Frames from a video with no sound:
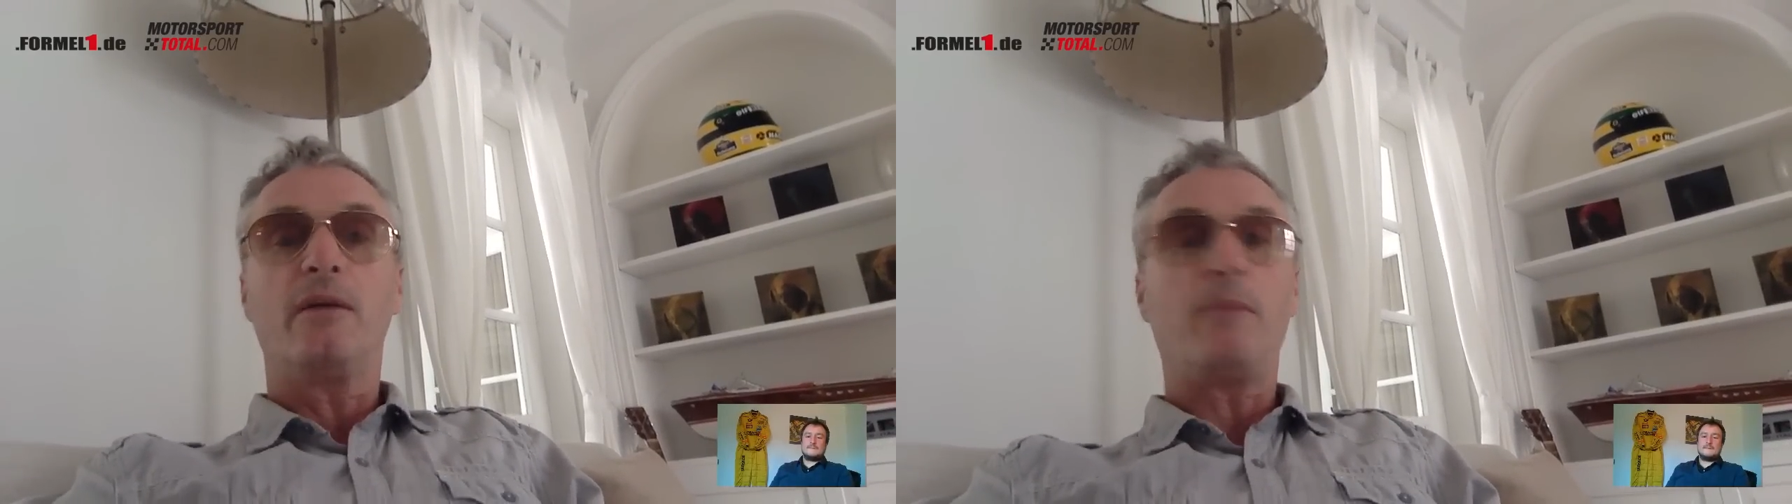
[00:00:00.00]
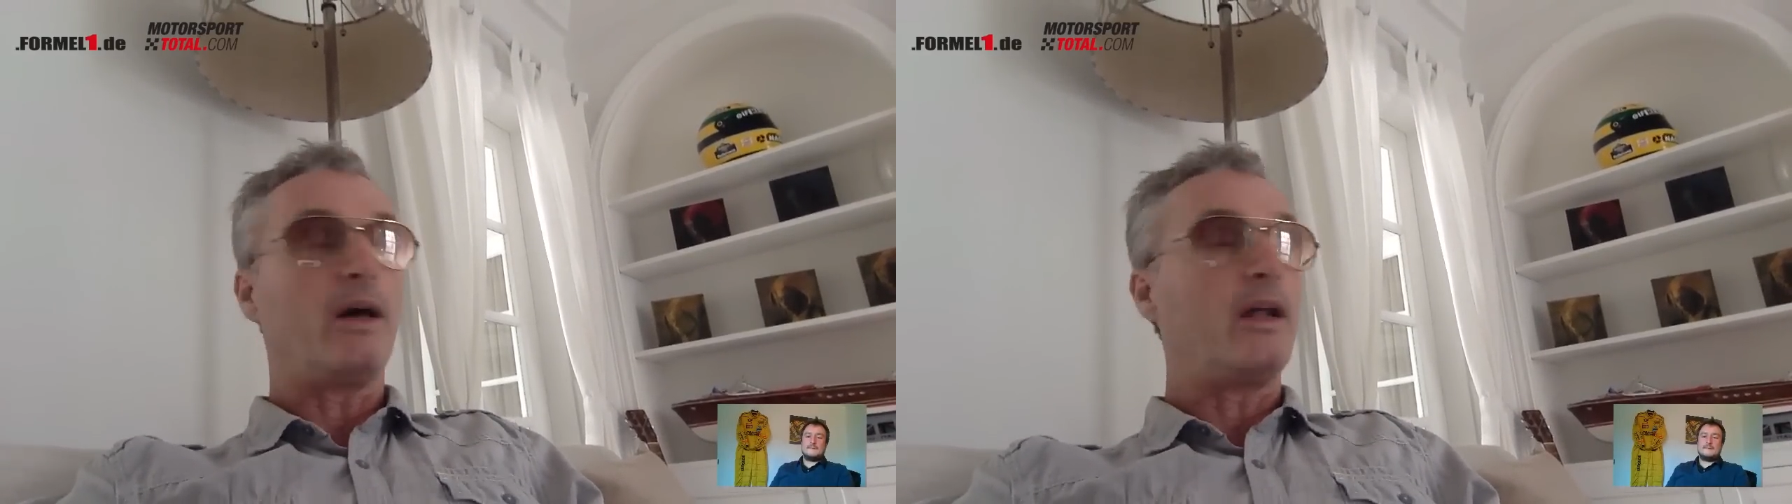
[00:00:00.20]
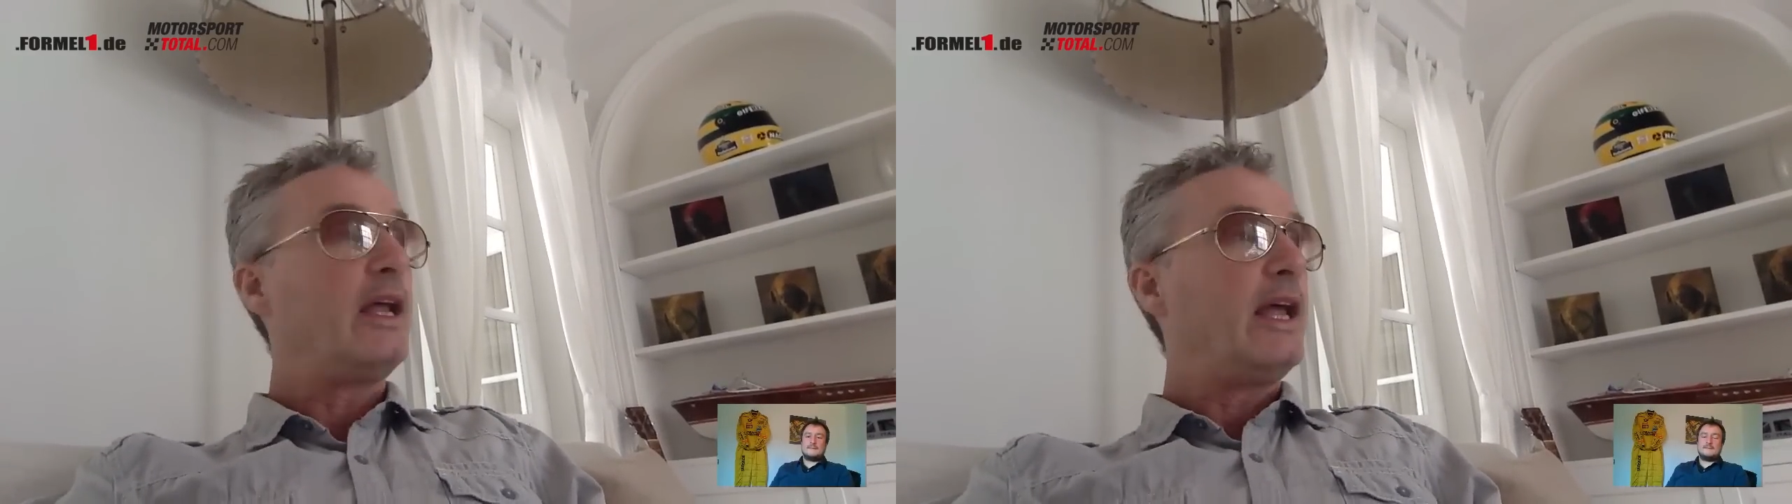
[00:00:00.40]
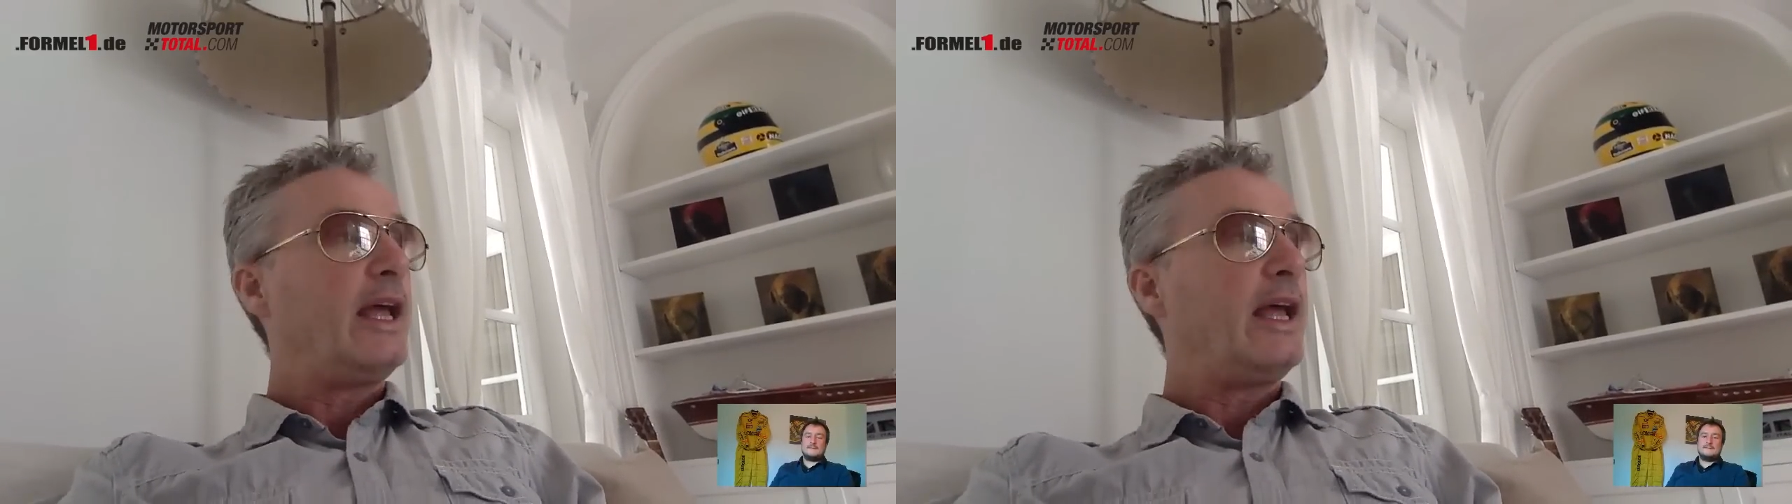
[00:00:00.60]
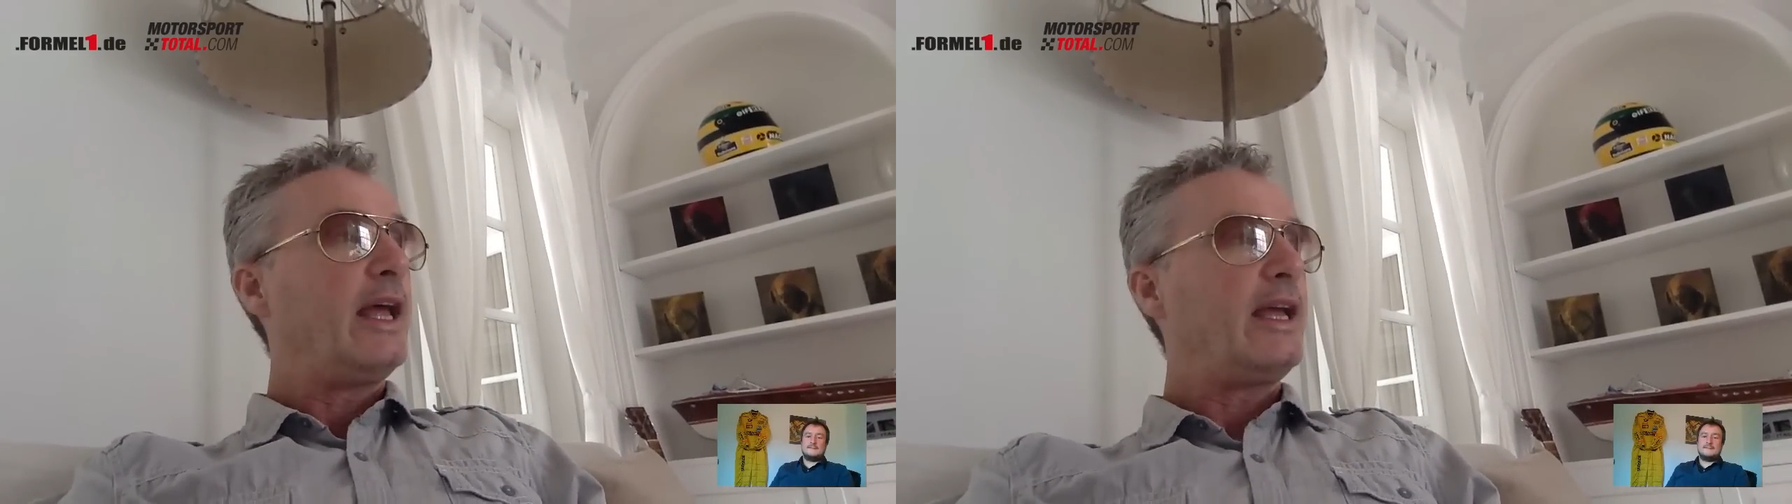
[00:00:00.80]
But
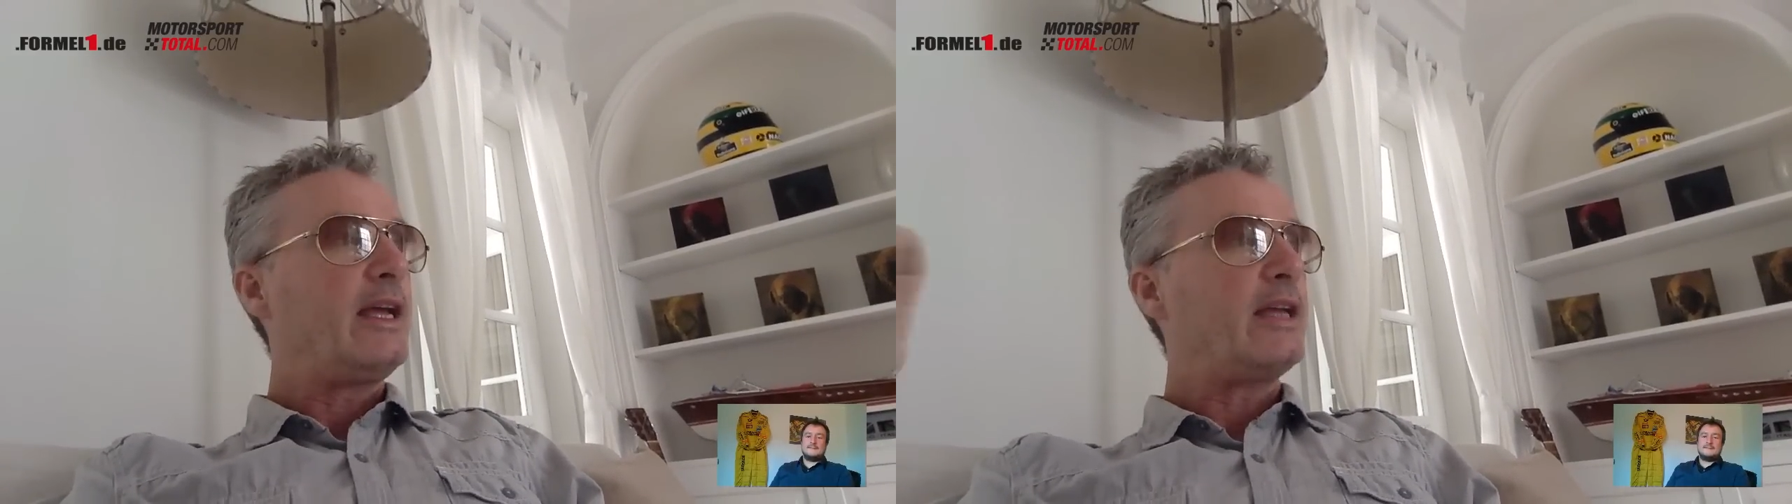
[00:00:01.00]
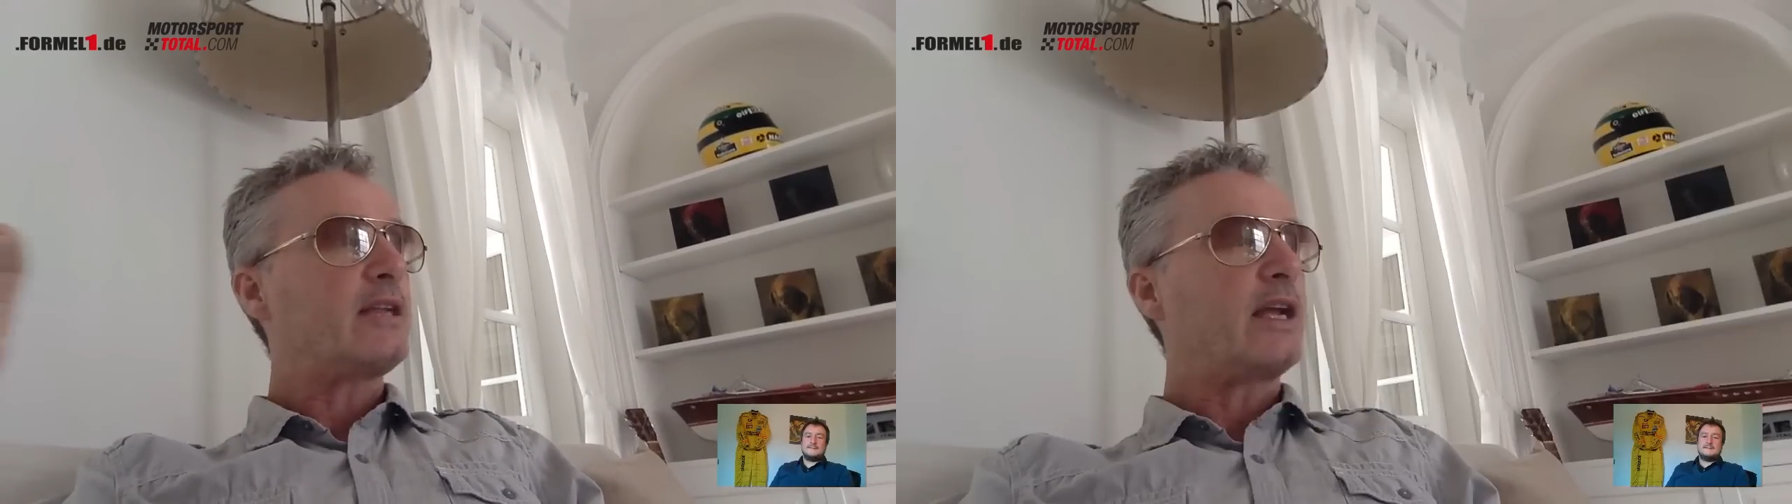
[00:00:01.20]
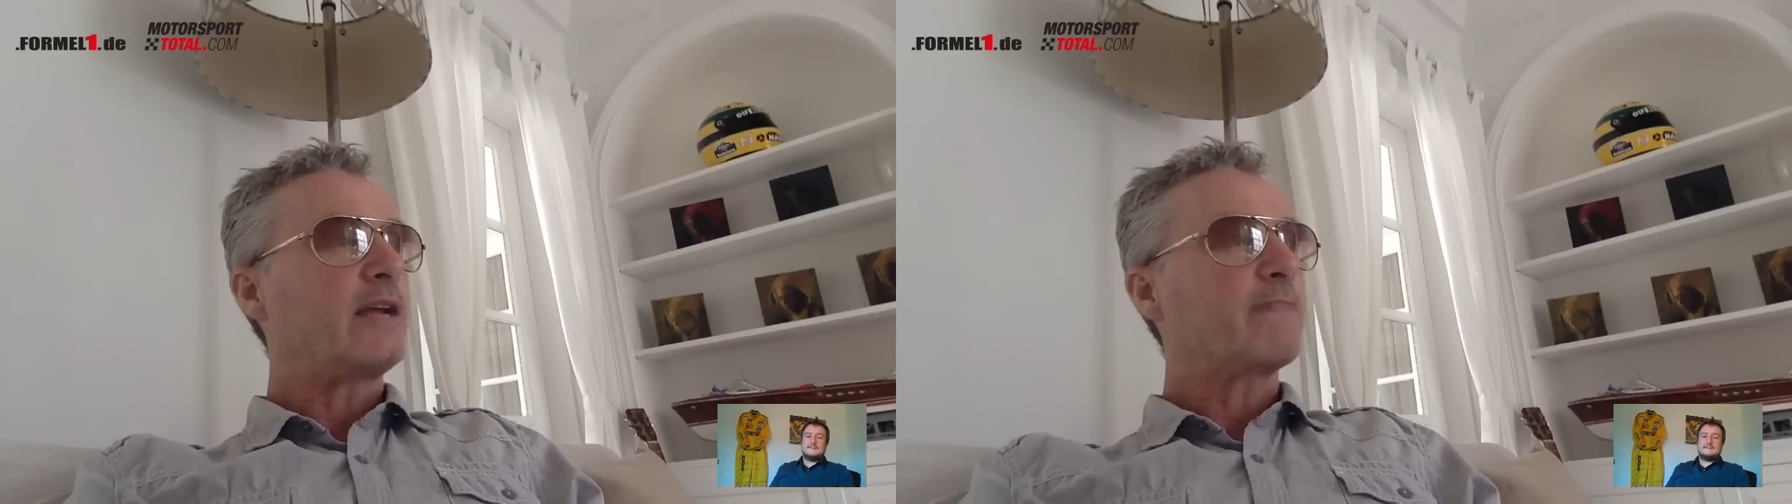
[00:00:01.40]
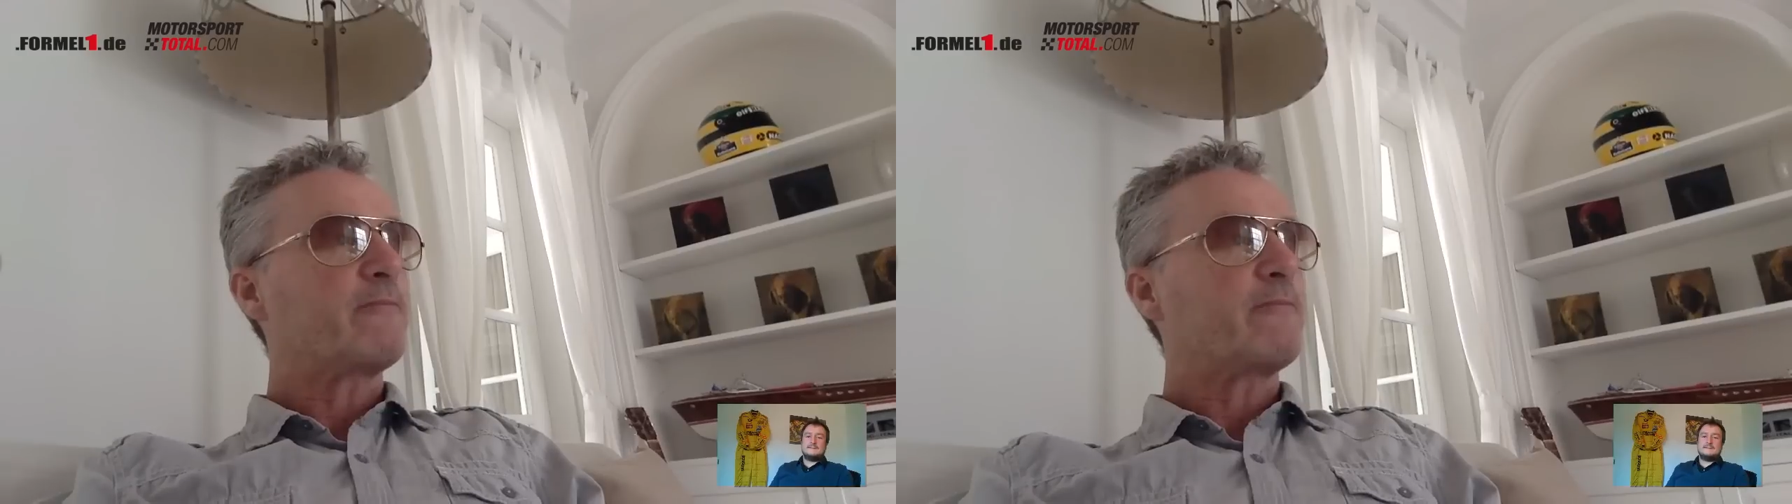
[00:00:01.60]
it's like,